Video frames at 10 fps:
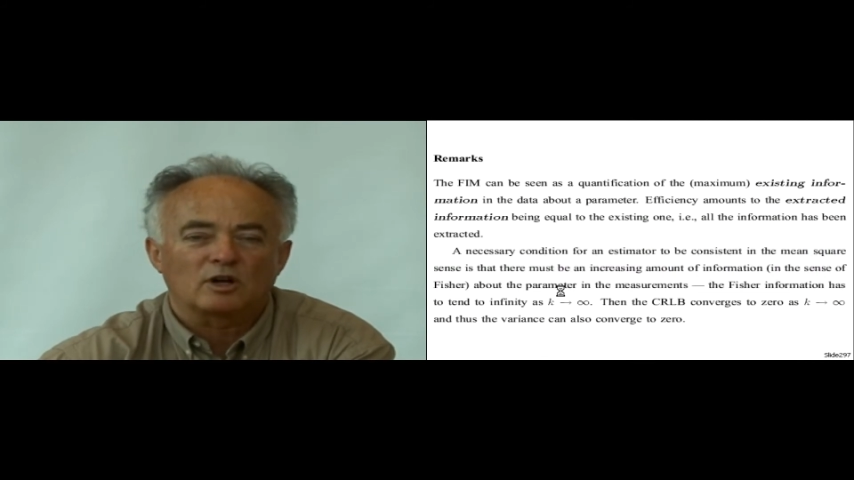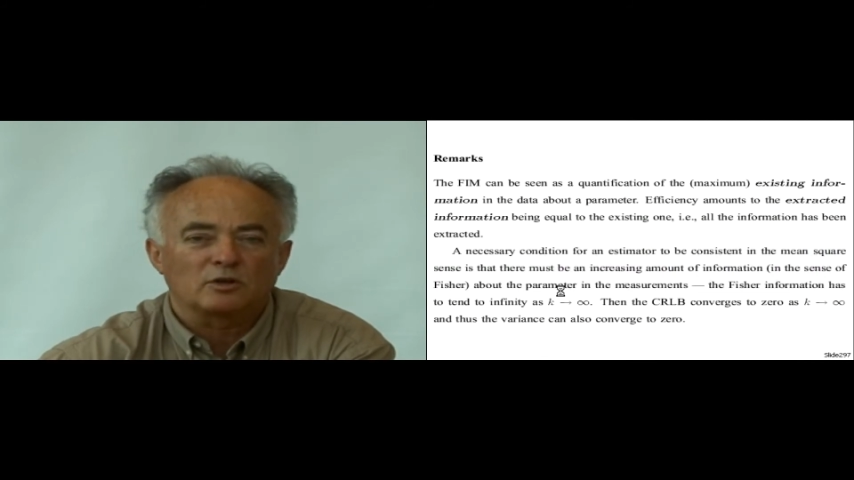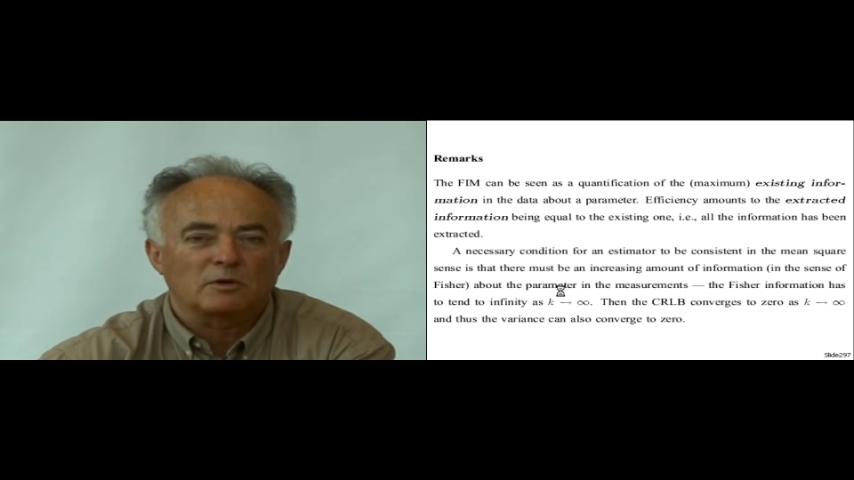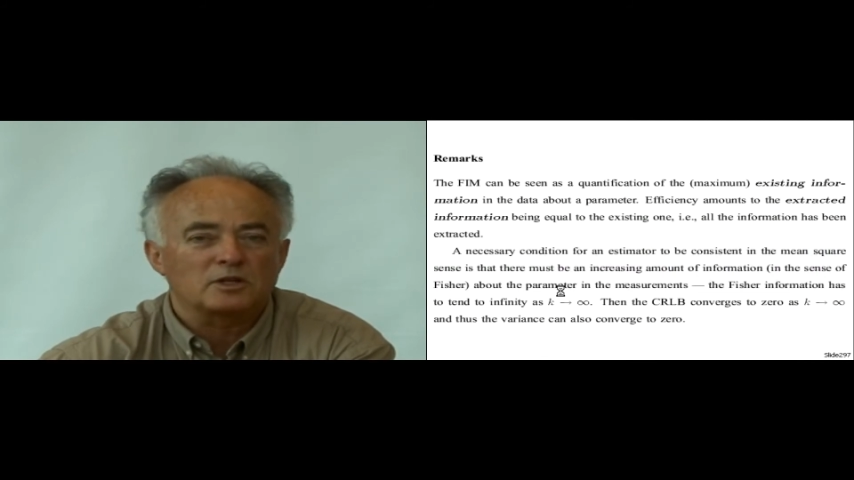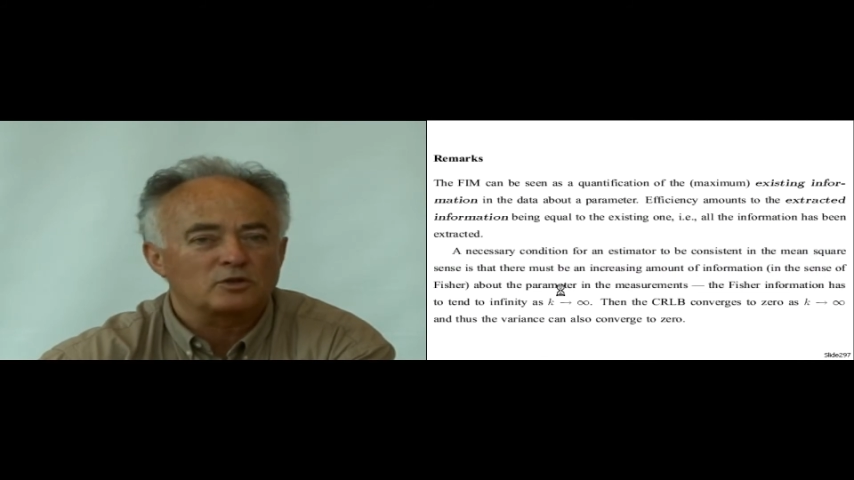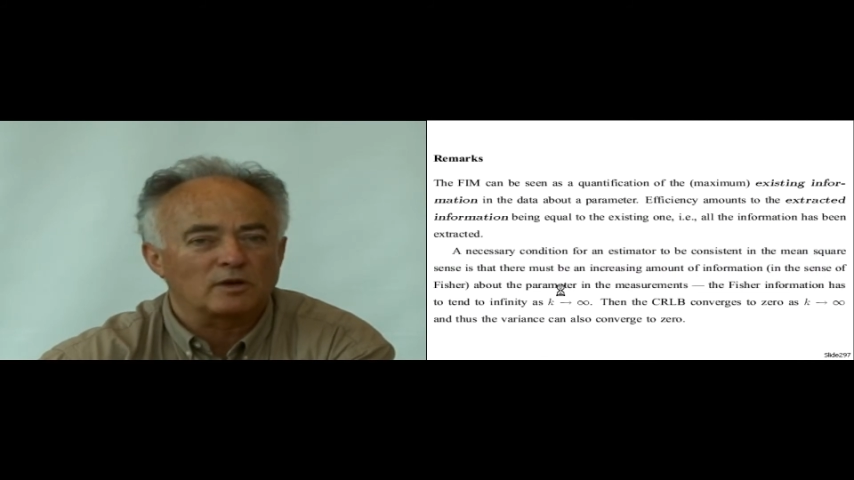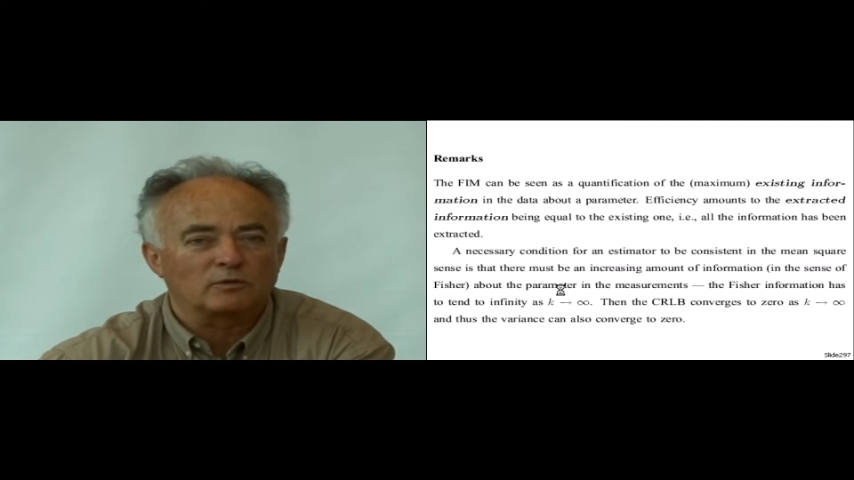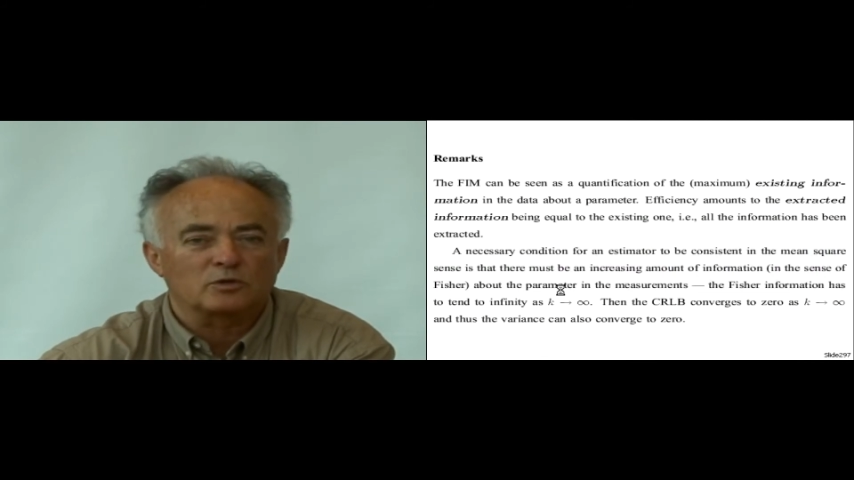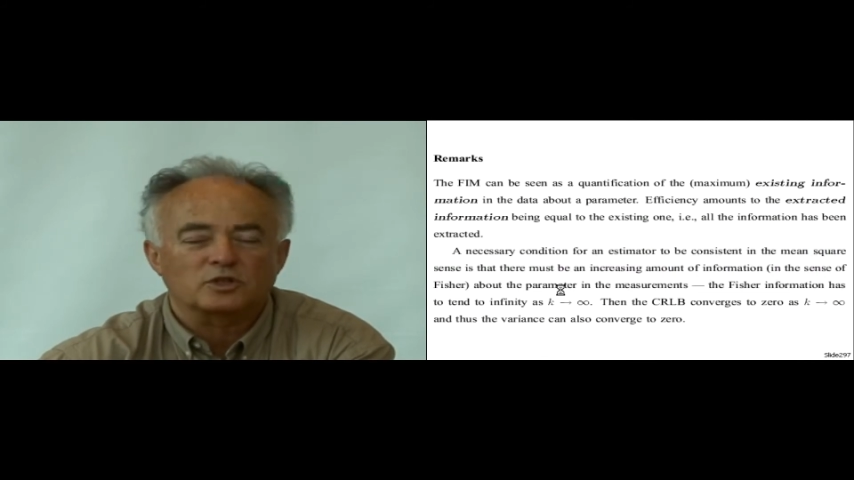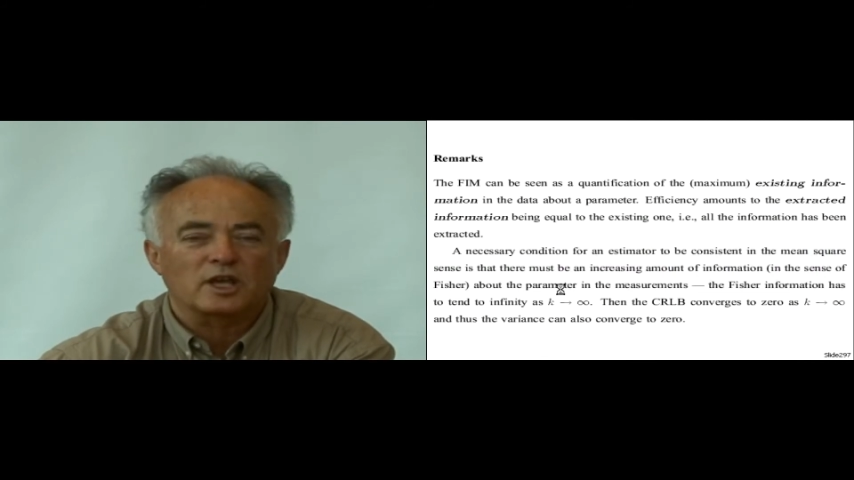Otherwise, you have
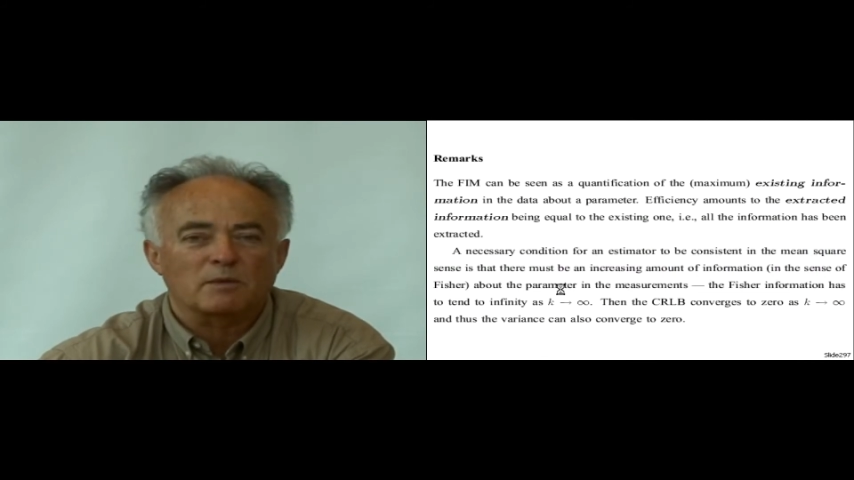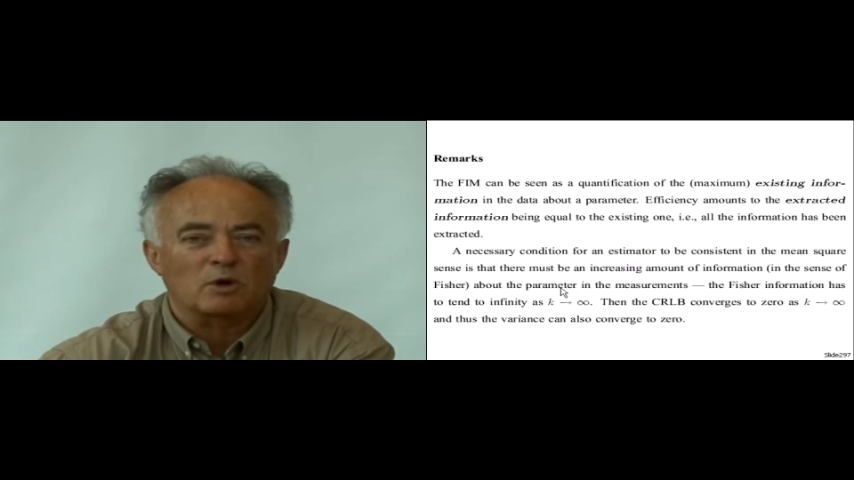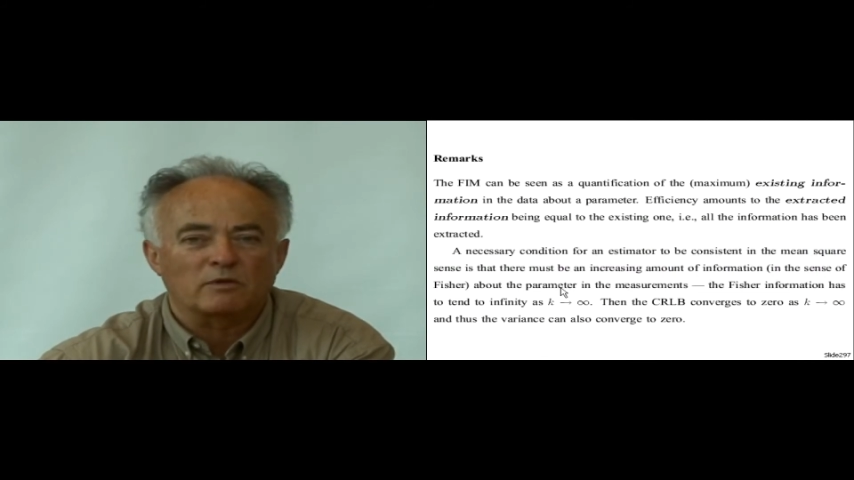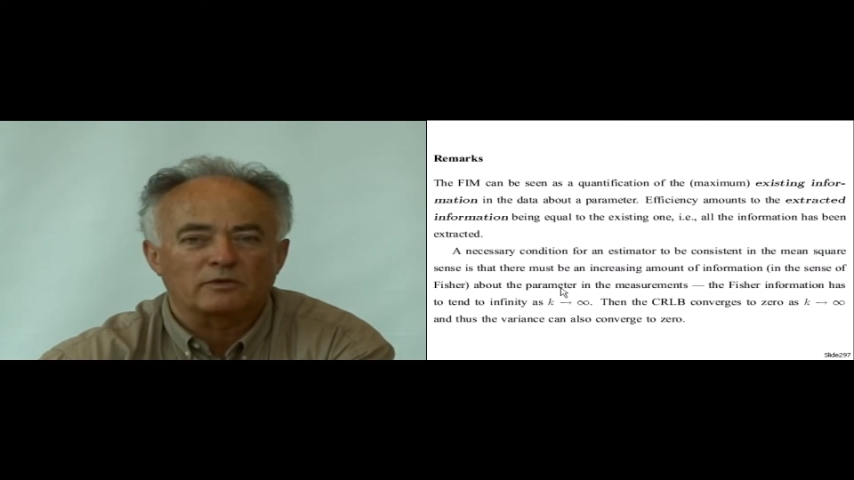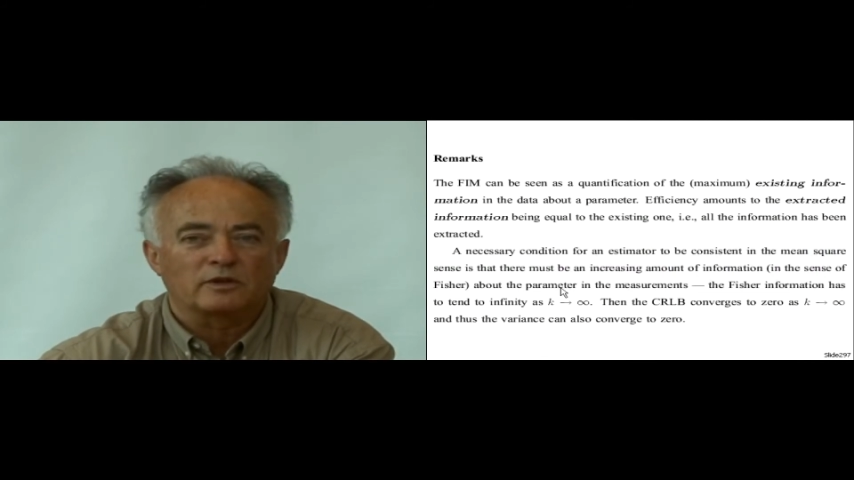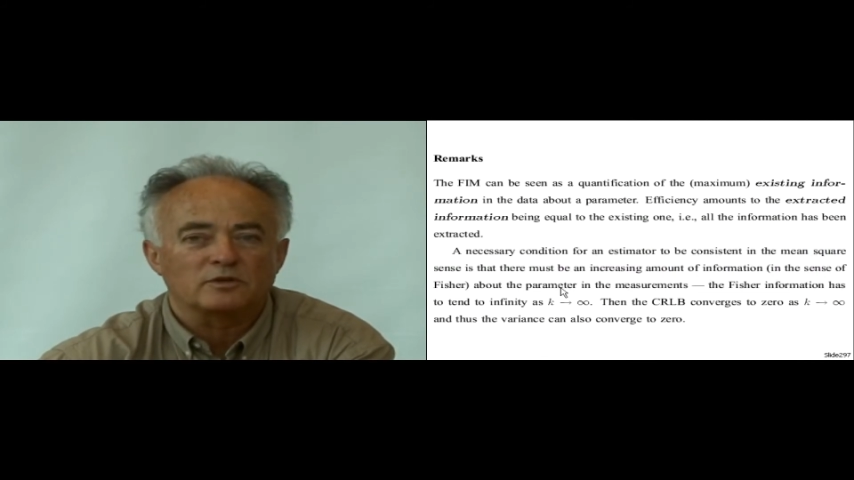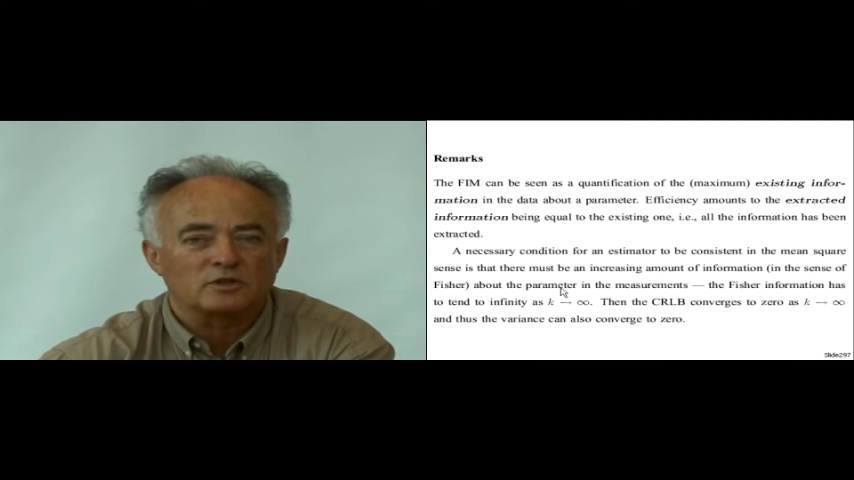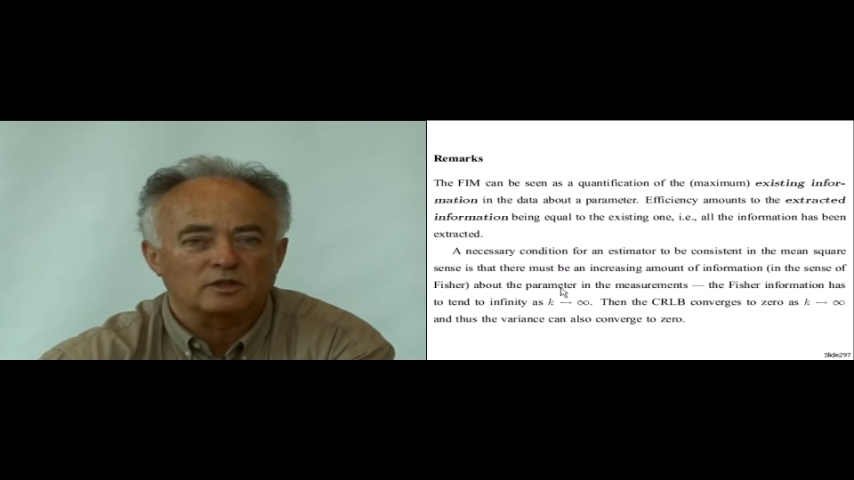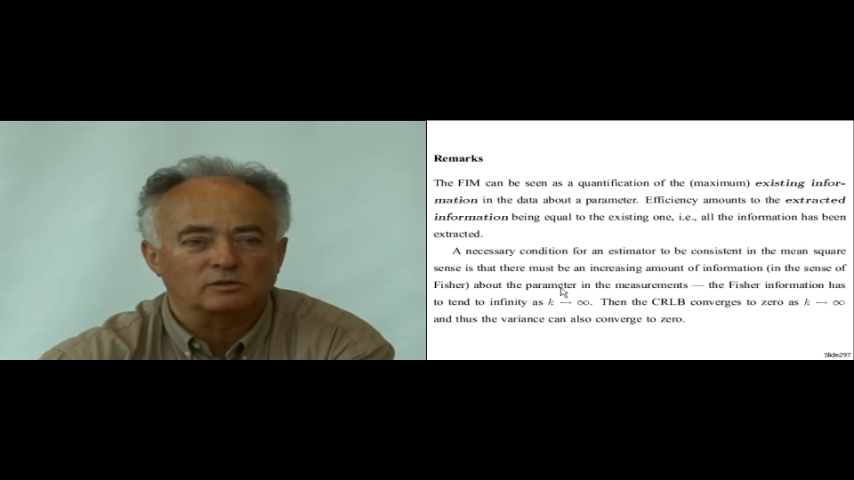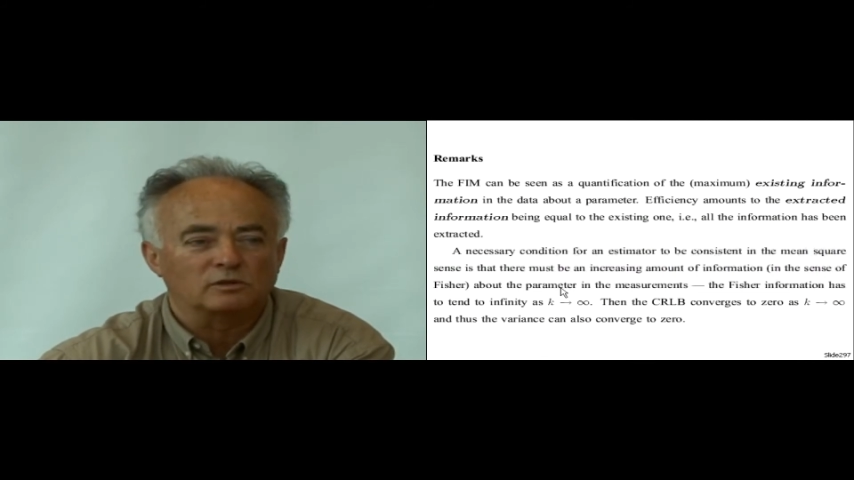to stay above
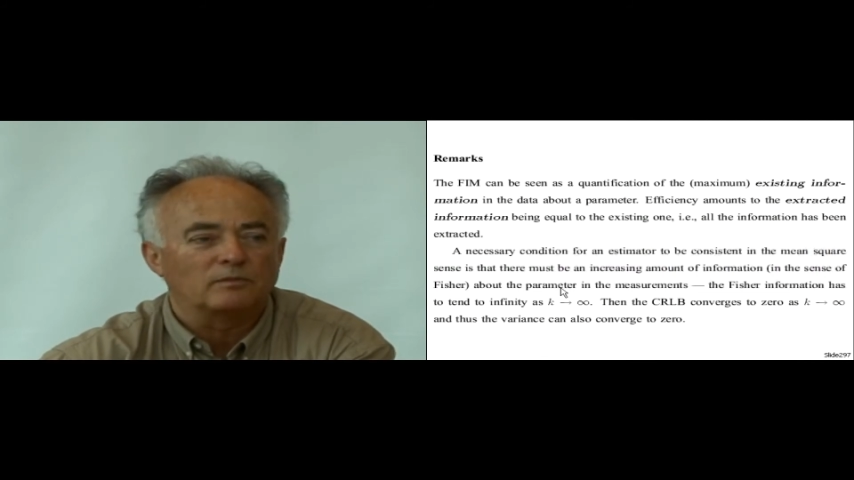0.